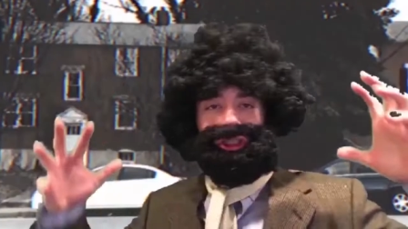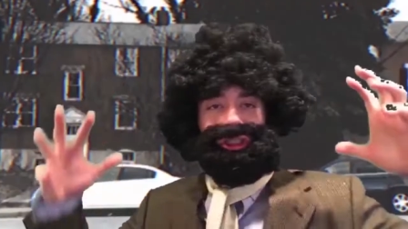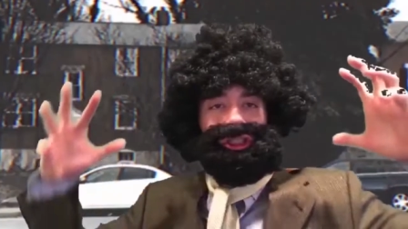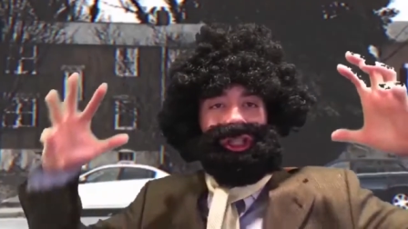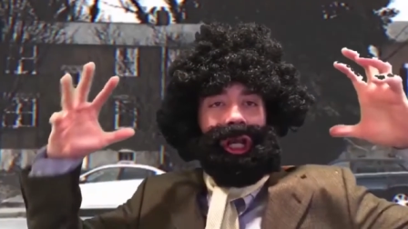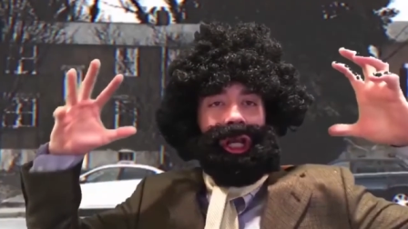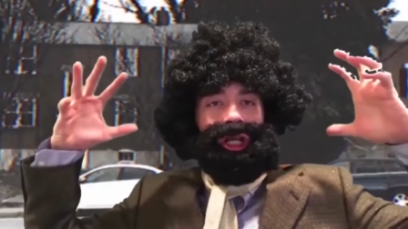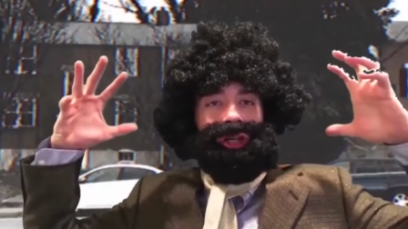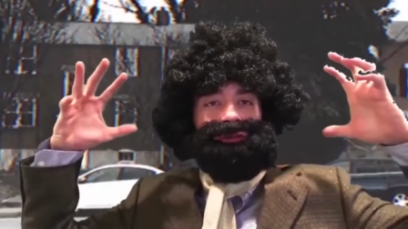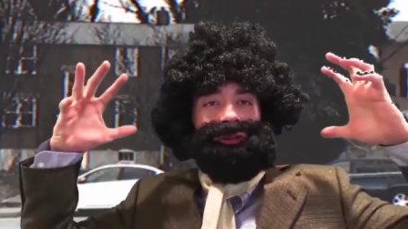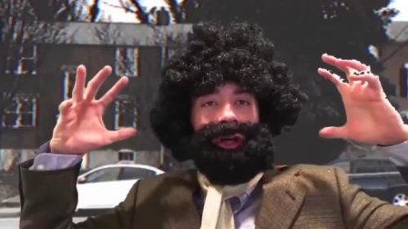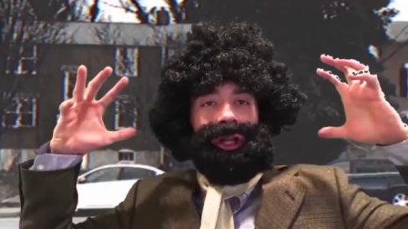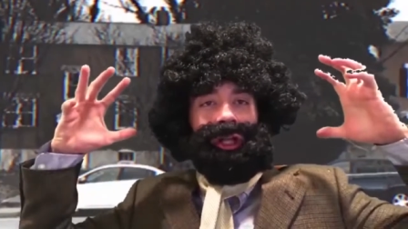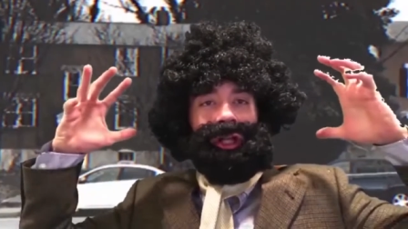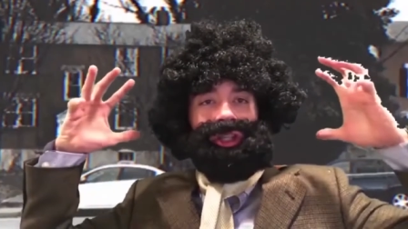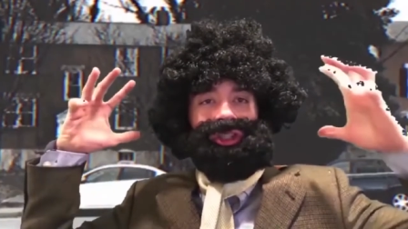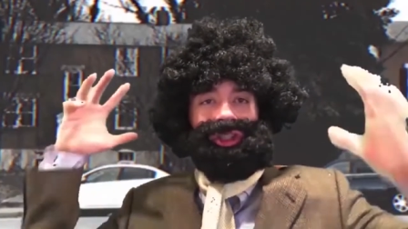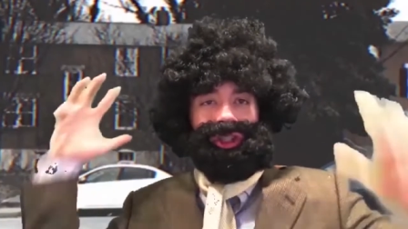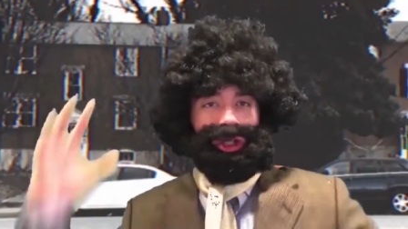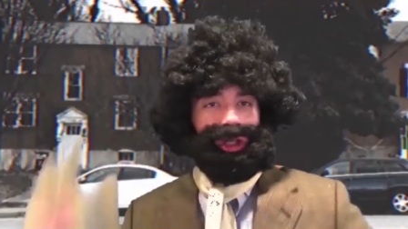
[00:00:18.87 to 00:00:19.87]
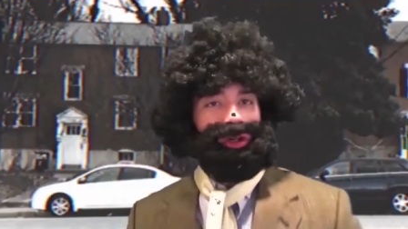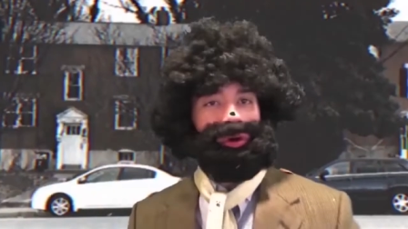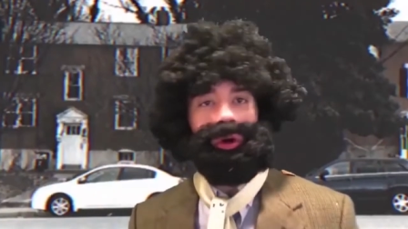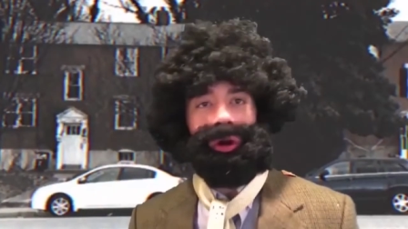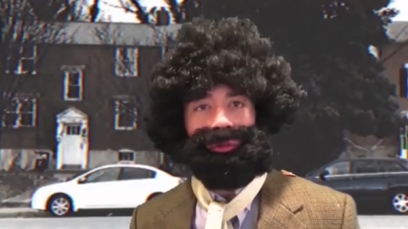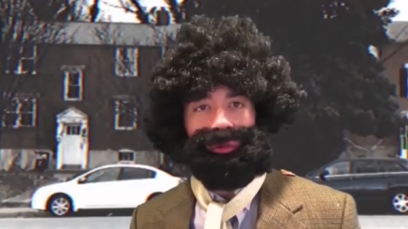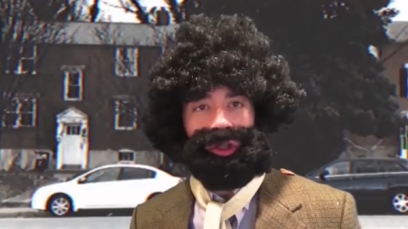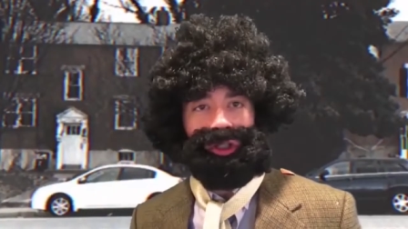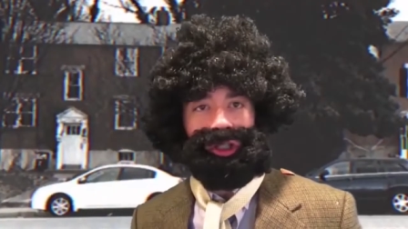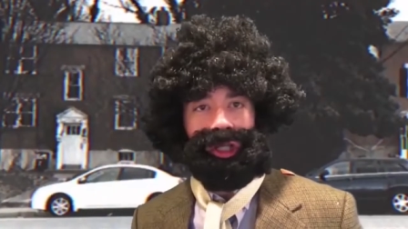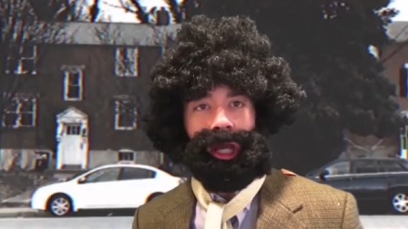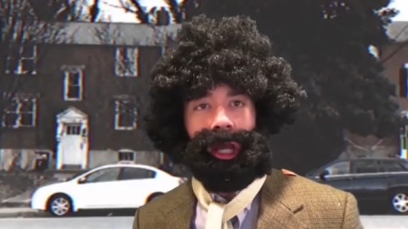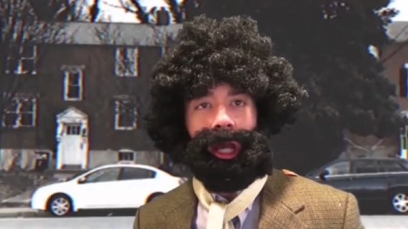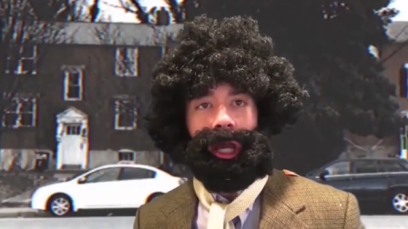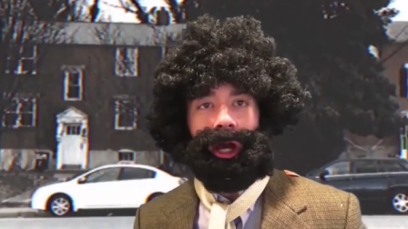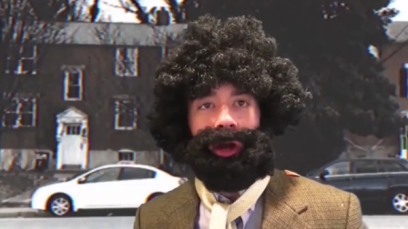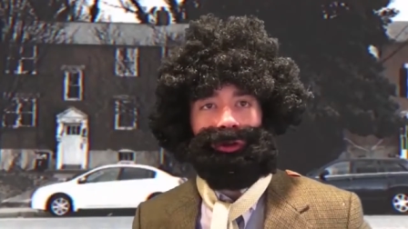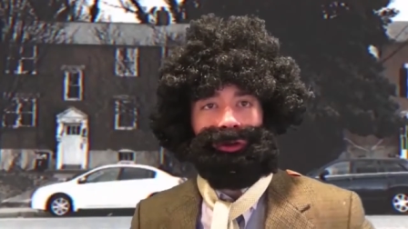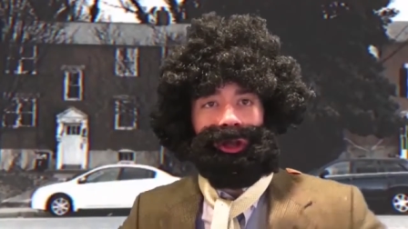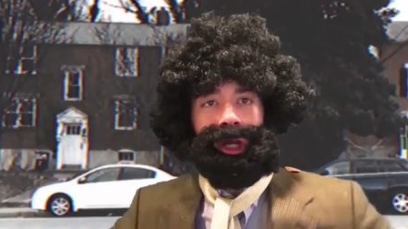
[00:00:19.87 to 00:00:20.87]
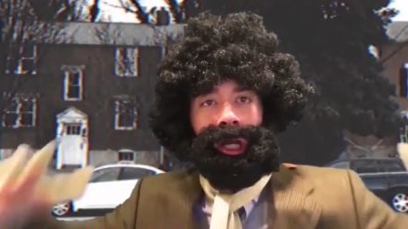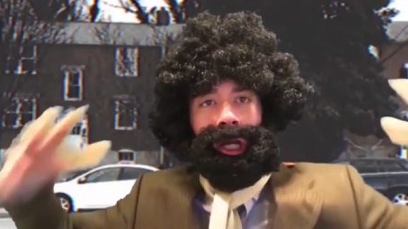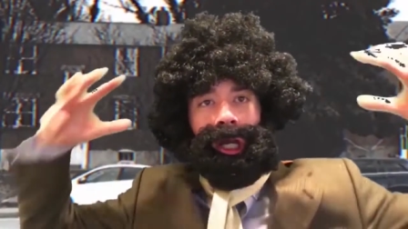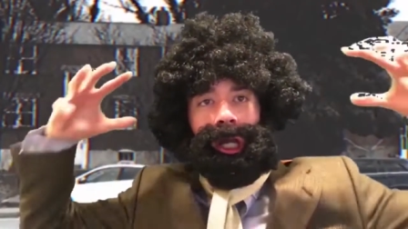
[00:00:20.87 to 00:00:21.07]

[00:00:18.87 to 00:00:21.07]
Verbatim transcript: Shadeville isn't a normal town.